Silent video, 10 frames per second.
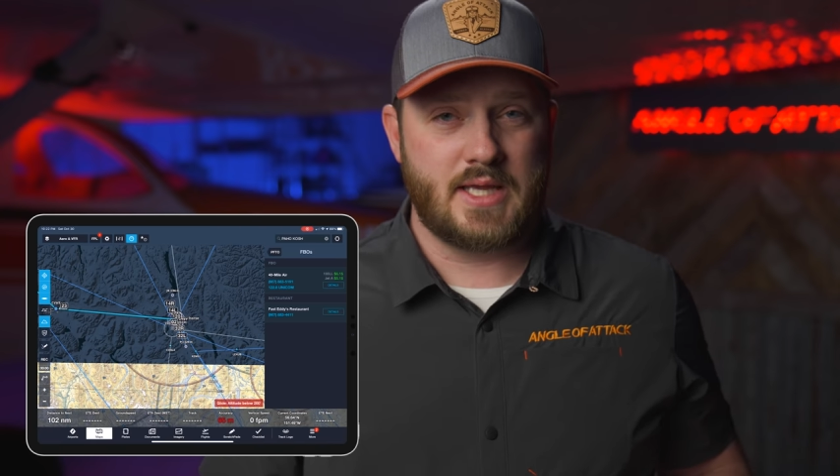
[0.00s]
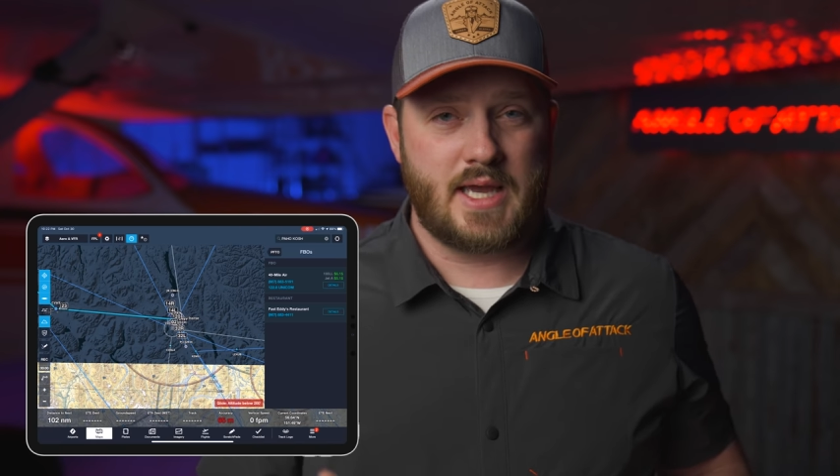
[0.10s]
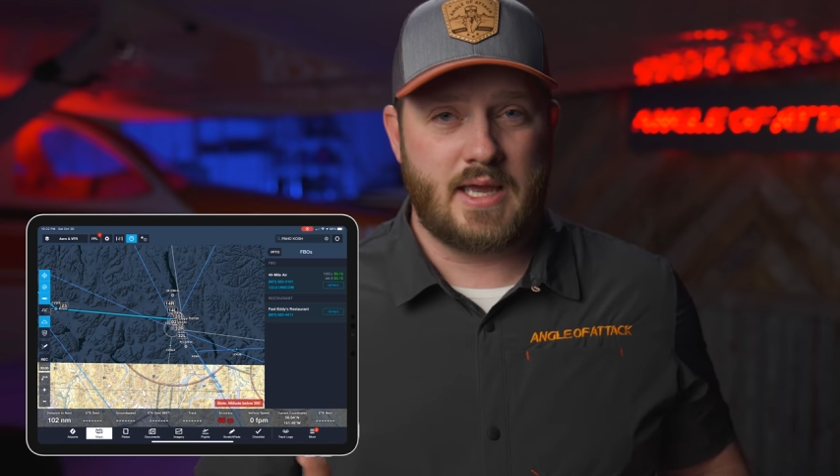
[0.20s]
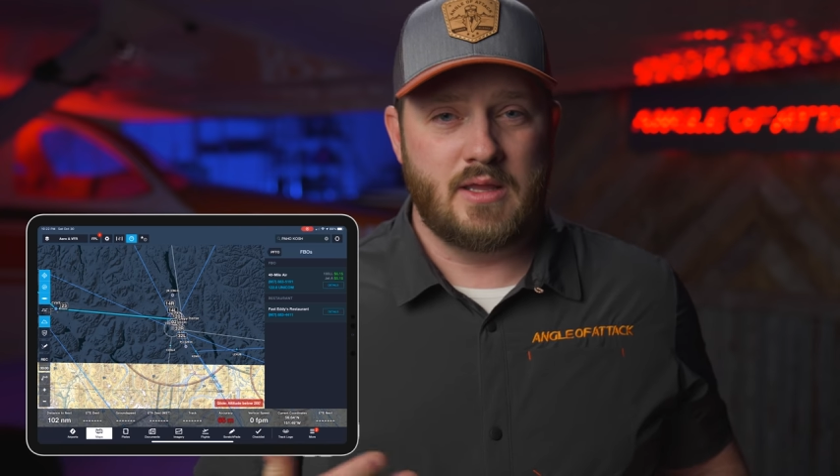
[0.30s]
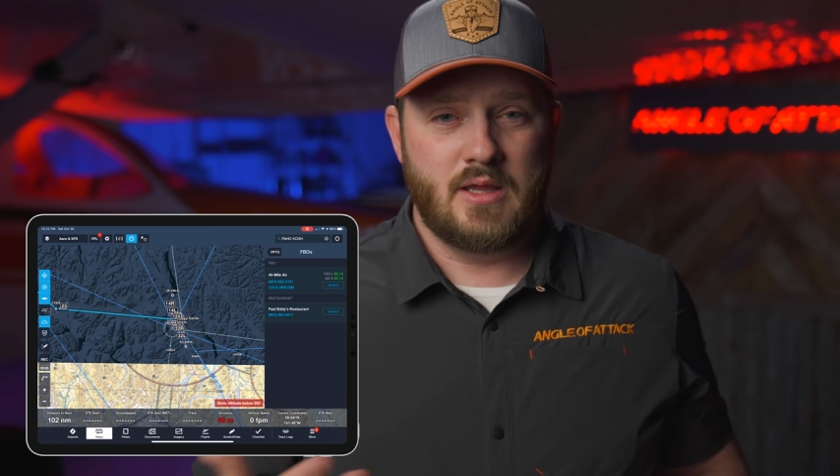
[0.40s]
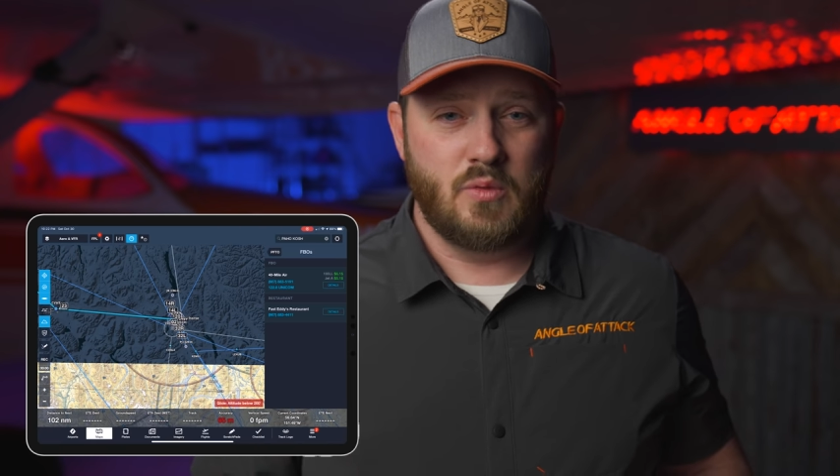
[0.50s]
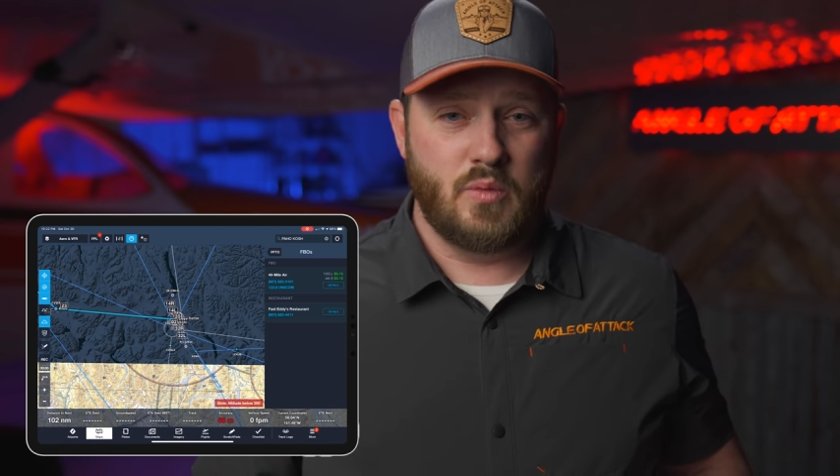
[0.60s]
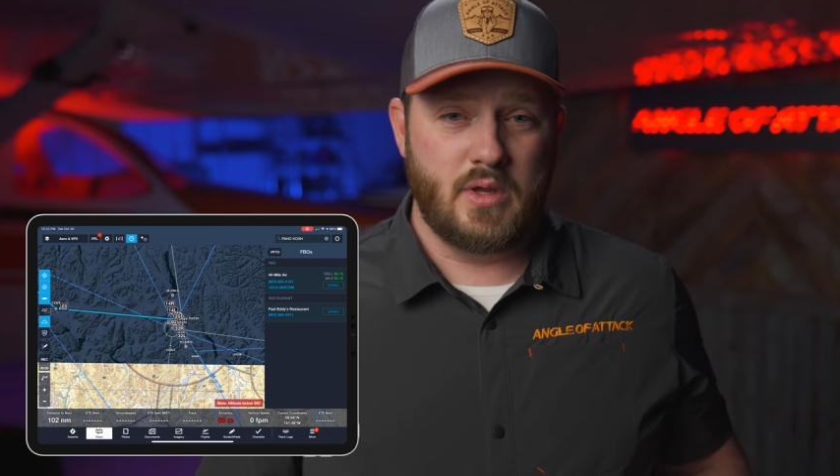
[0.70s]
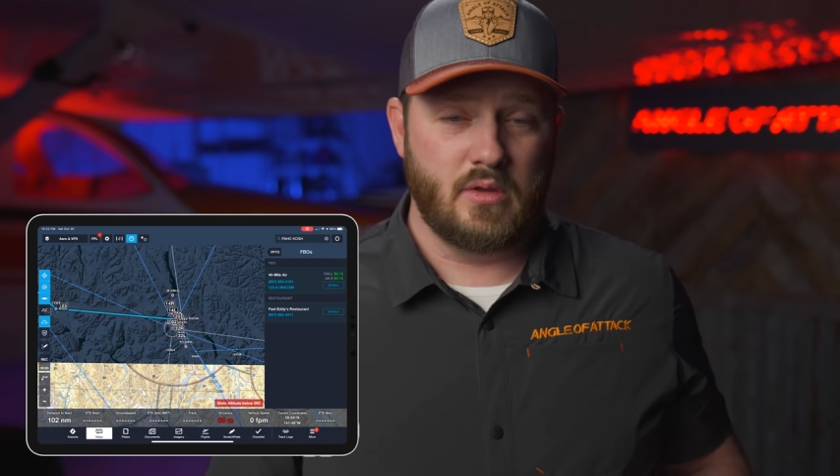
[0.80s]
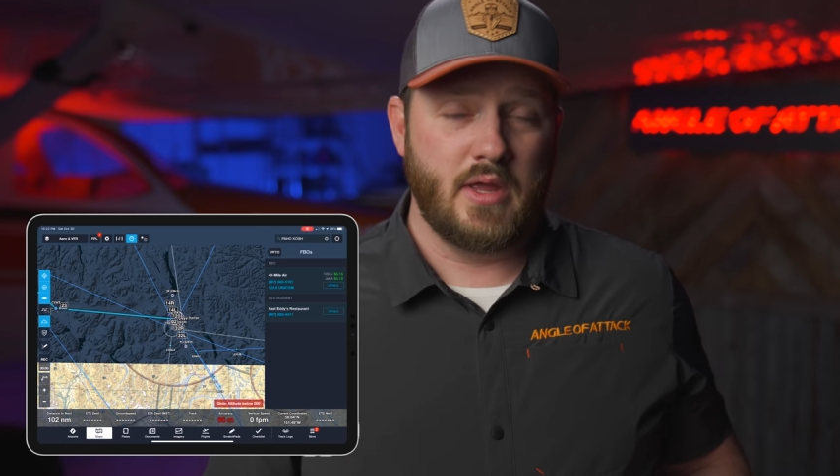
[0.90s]
that
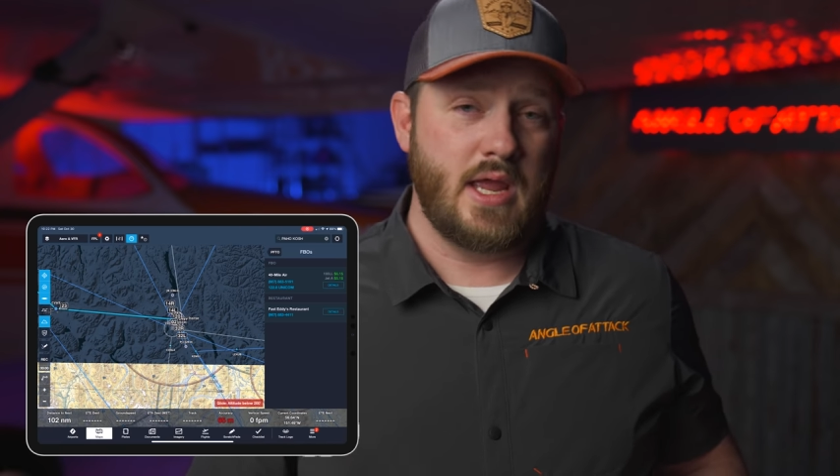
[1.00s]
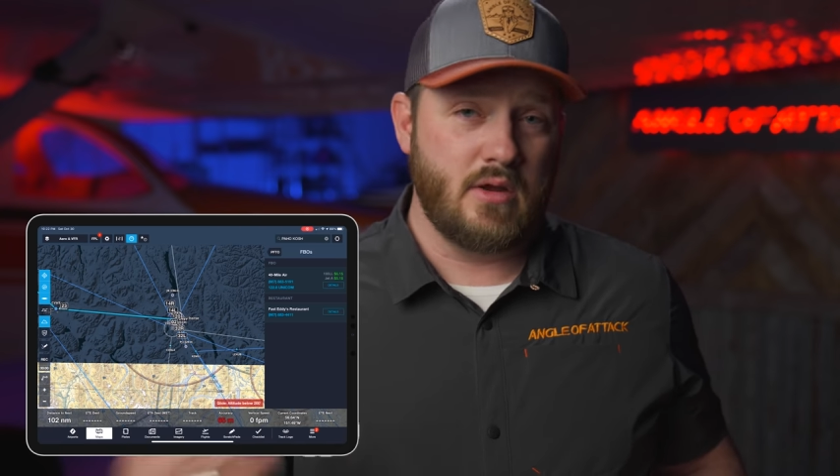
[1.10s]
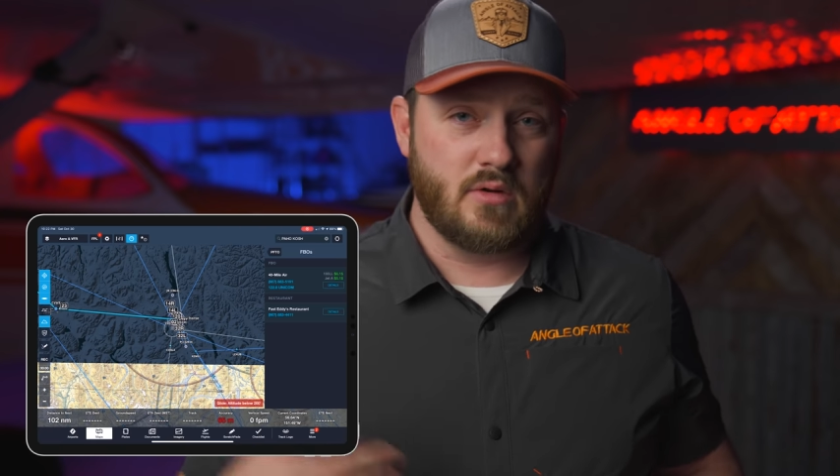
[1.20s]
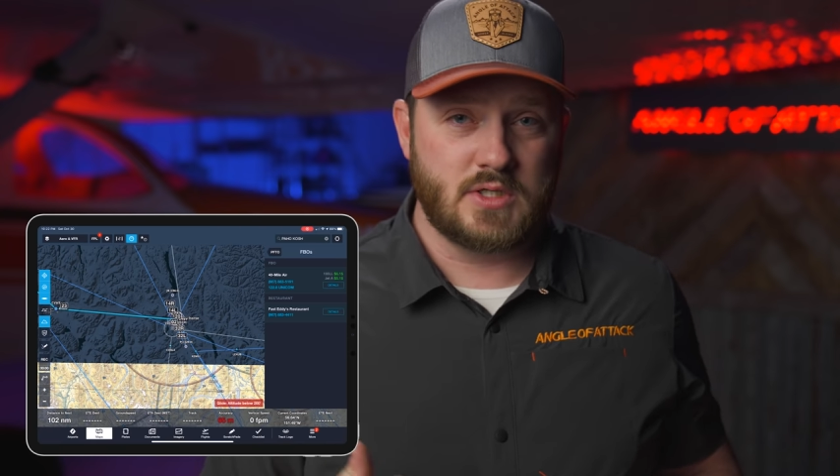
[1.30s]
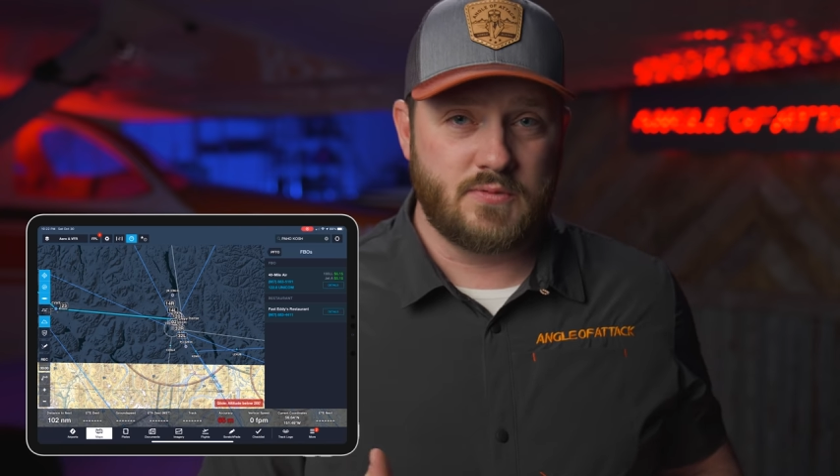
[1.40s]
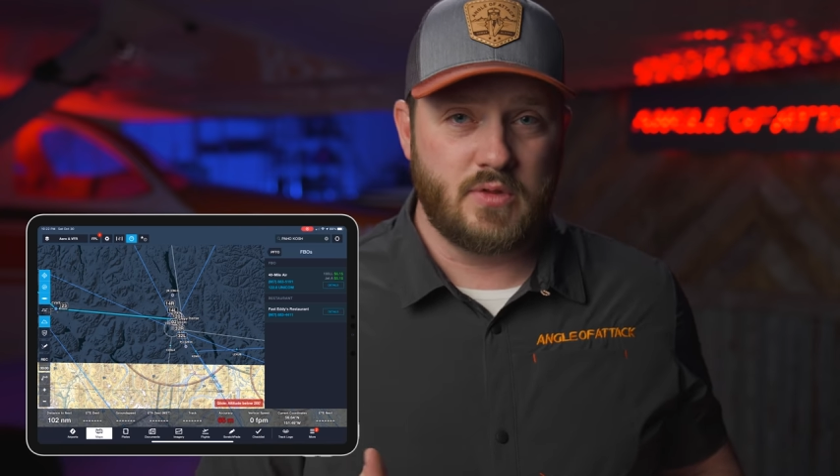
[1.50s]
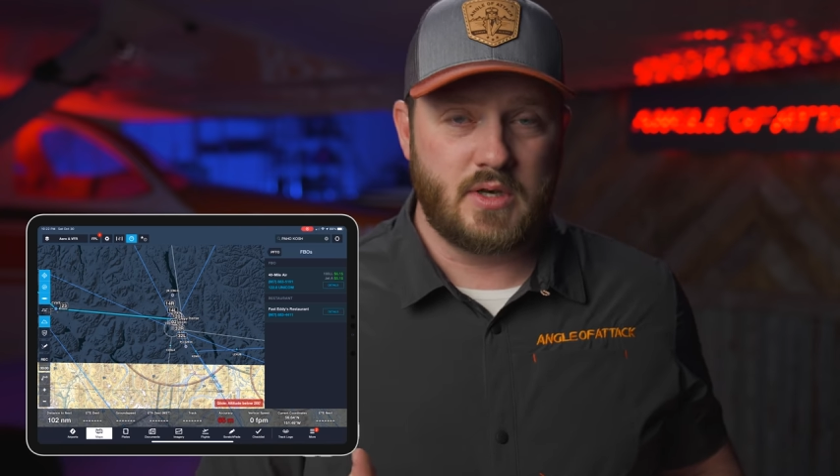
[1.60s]
will hangar us for